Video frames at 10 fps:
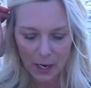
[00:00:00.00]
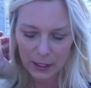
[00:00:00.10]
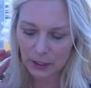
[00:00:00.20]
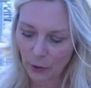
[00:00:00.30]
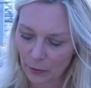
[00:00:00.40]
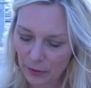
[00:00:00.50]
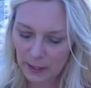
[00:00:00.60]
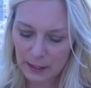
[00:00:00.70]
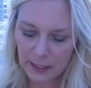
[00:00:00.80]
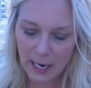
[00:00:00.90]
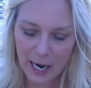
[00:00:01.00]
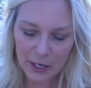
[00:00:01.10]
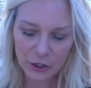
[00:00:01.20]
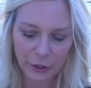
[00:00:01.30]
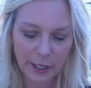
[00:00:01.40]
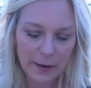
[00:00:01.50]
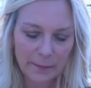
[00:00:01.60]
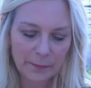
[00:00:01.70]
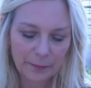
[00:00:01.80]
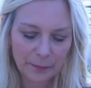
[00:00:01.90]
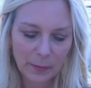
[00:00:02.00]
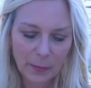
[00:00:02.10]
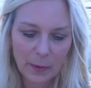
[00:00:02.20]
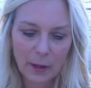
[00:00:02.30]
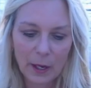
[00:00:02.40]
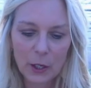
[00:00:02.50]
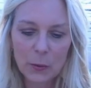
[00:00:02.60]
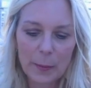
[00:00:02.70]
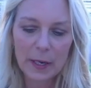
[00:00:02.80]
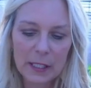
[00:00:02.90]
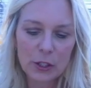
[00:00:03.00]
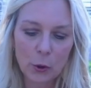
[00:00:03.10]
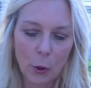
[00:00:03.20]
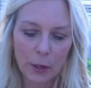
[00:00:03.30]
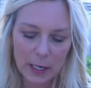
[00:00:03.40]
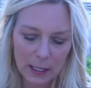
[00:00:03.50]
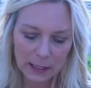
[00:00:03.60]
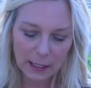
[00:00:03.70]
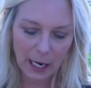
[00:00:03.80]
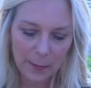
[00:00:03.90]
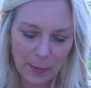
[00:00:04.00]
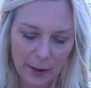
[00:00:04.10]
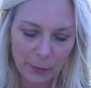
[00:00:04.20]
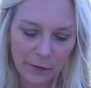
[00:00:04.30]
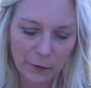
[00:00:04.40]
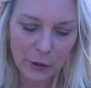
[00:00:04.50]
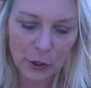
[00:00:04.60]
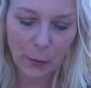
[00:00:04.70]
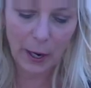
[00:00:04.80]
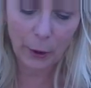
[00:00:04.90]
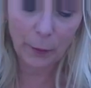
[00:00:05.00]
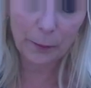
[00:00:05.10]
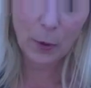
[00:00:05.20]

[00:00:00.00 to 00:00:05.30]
So this actually is what I'm going to store inside my refrigerator